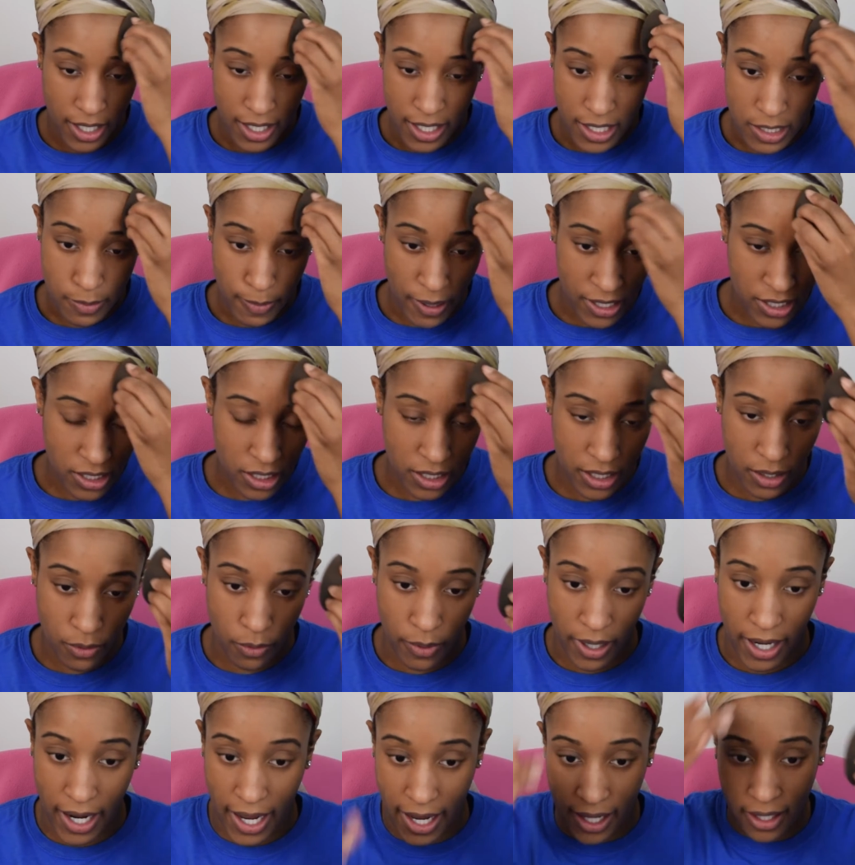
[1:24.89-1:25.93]
Especially
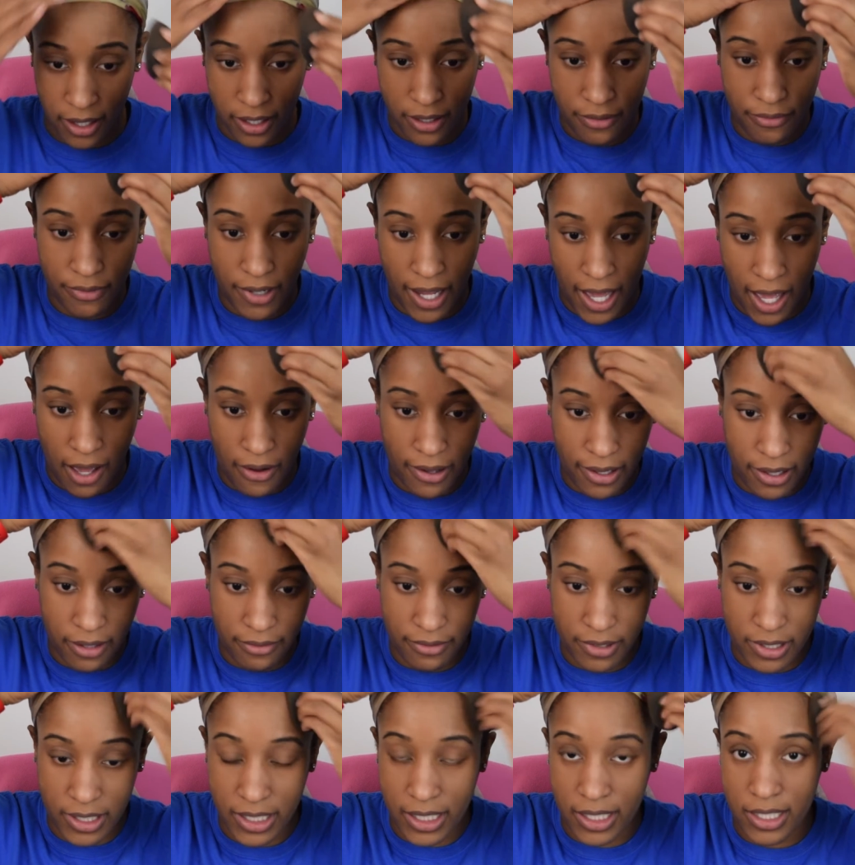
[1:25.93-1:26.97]
where I live now. I live
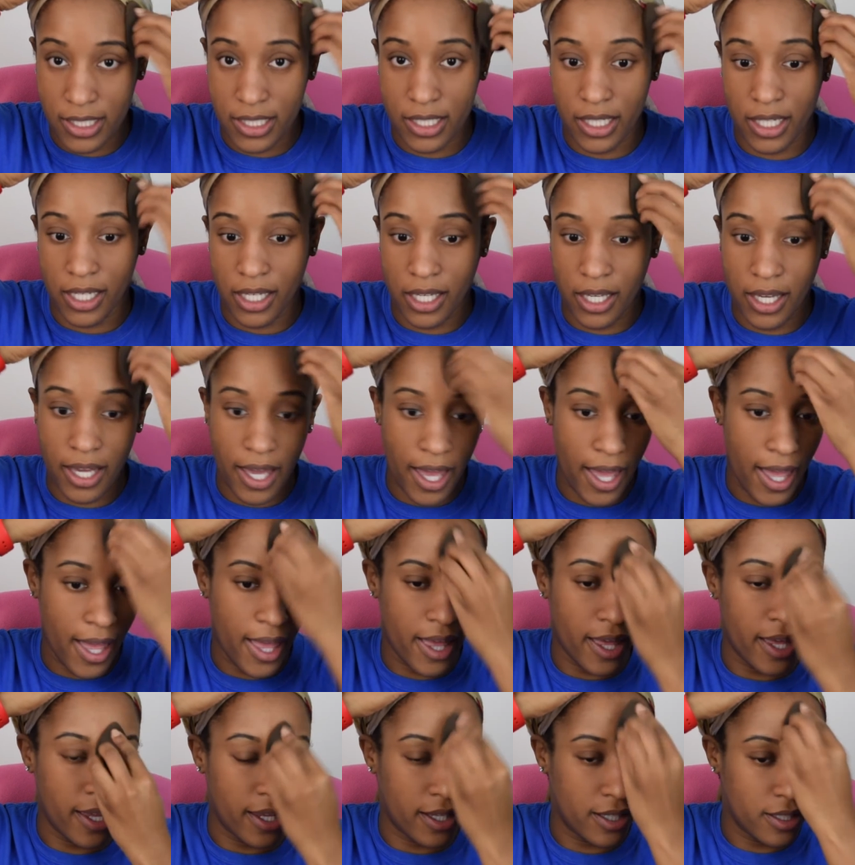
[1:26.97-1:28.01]
in DC
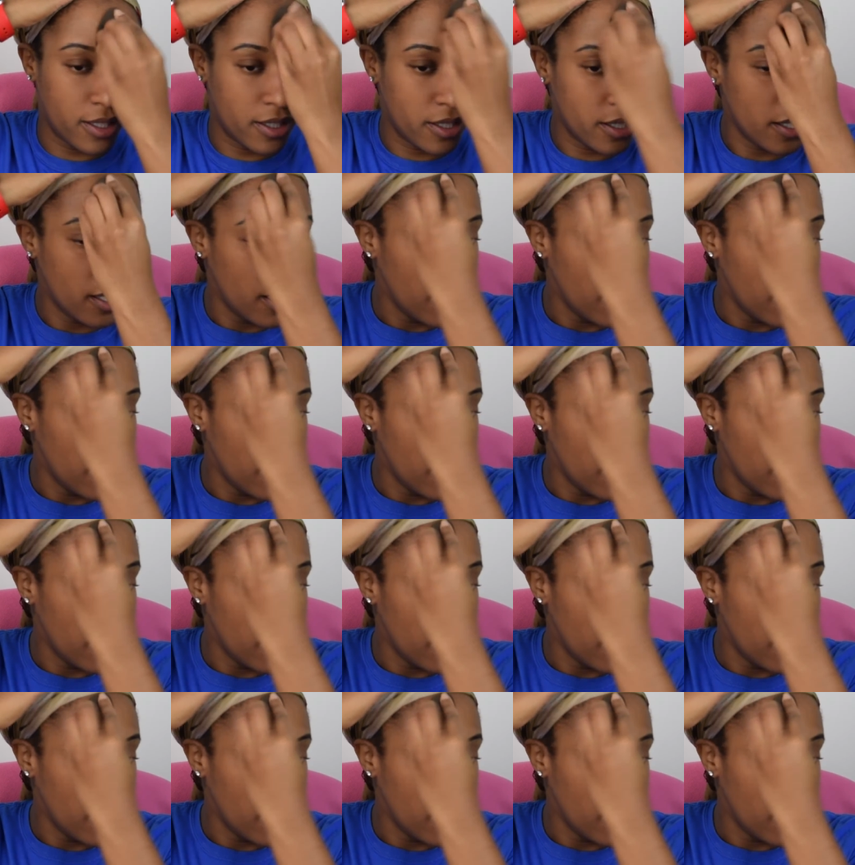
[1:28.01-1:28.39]
and